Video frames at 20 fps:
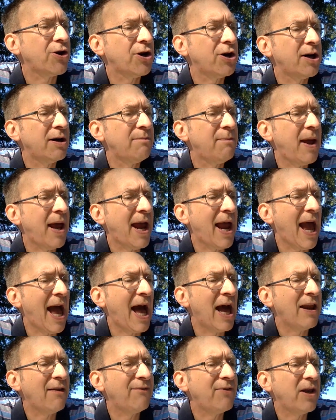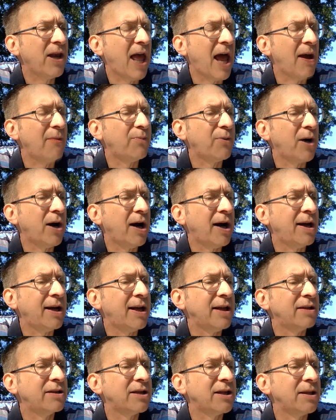her and May out of the library and
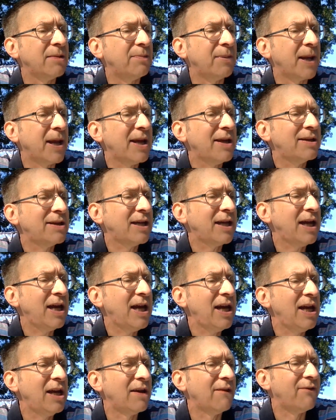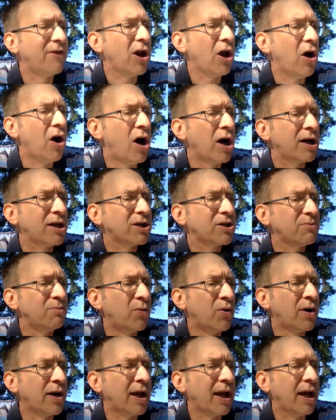into the blazing heat of the August
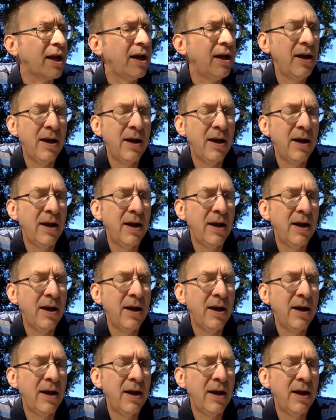morning.